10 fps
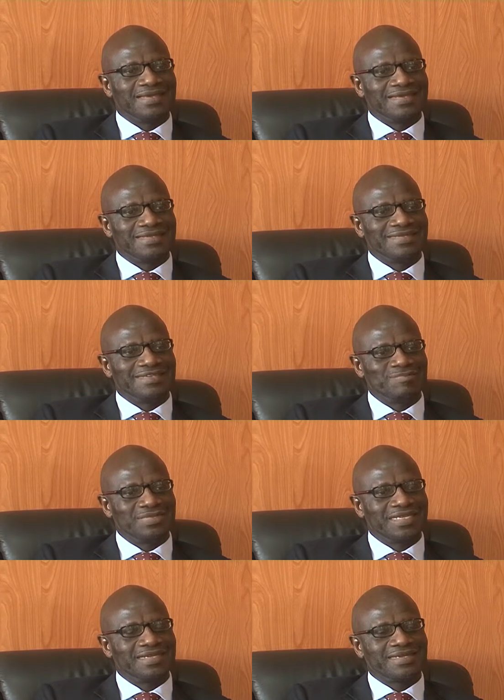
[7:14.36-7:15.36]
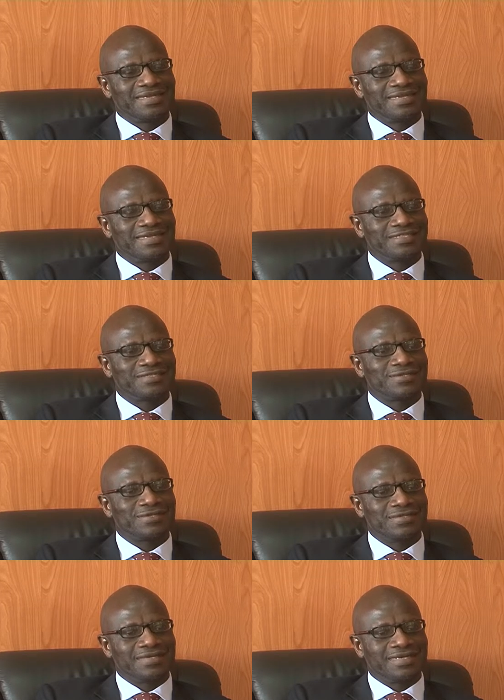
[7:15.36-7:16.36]
And being a
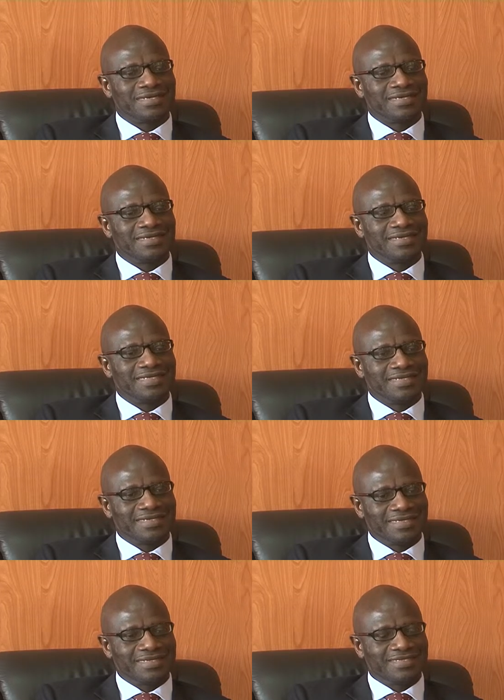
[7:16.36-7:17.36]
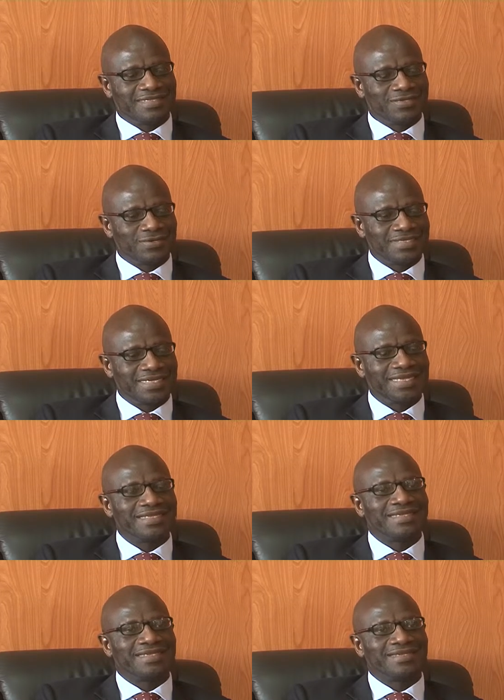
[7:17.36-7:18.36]
national entity, a state-owned
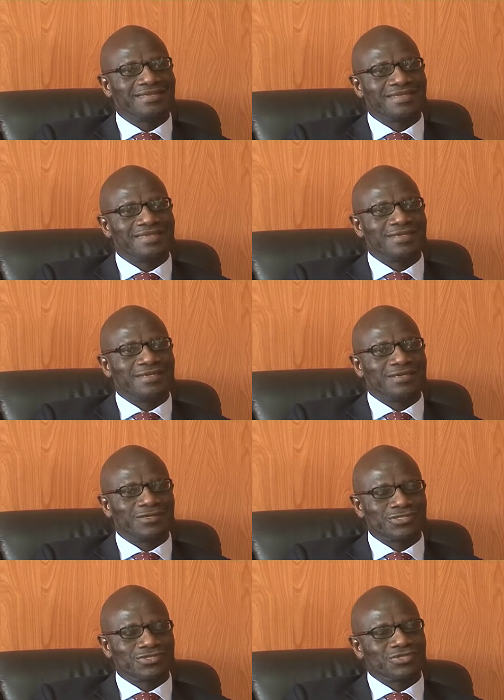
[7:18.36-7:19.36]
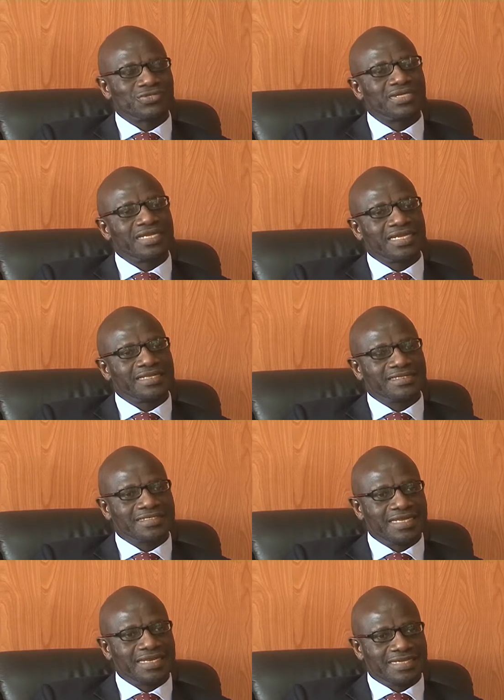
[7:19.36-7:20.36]
entity, also to create the
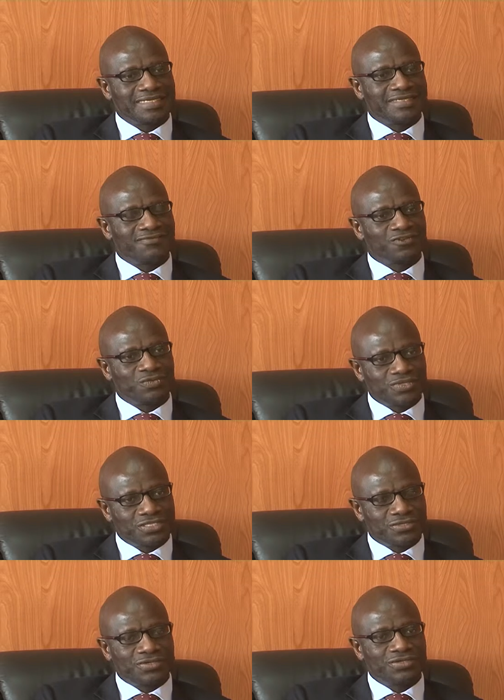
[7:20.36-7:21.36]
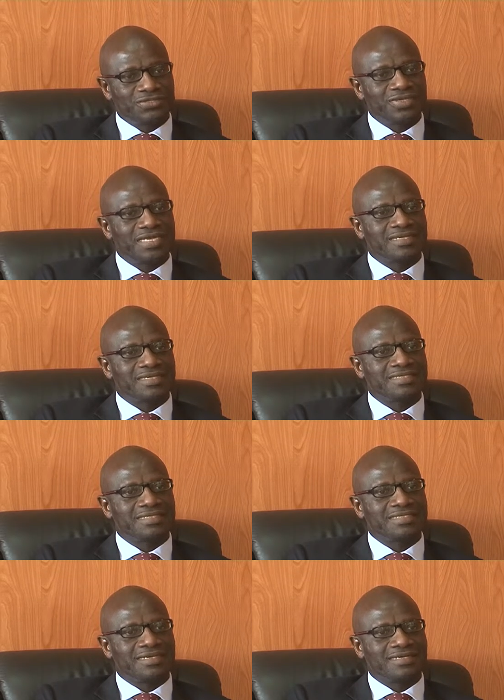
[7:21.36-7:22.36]
standards from which all new
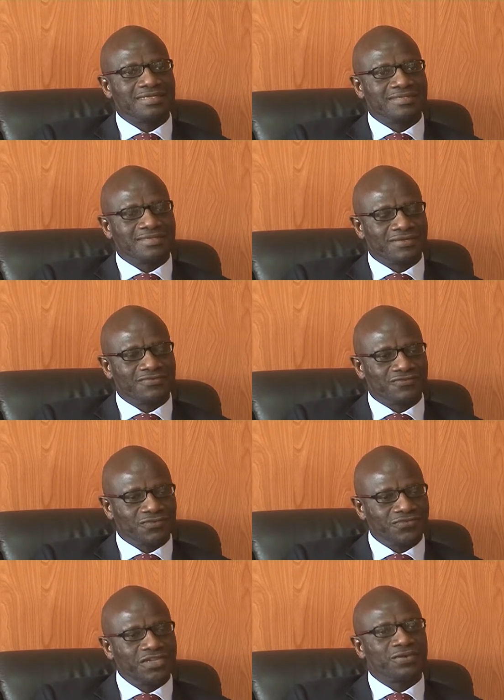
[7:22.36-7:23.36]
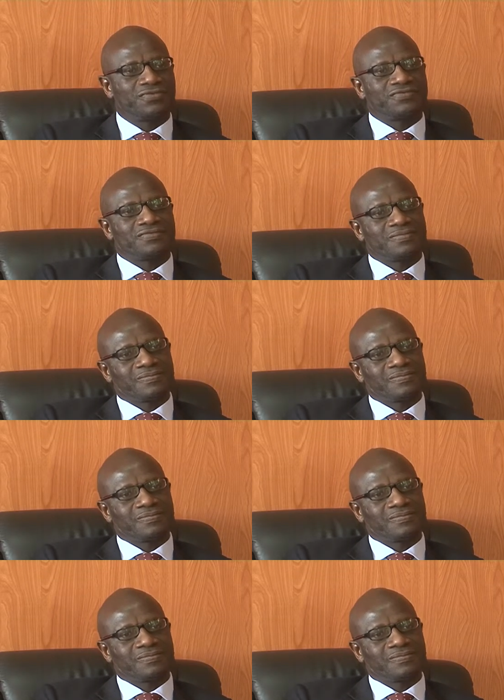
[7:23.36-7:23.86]
entrants have fed off.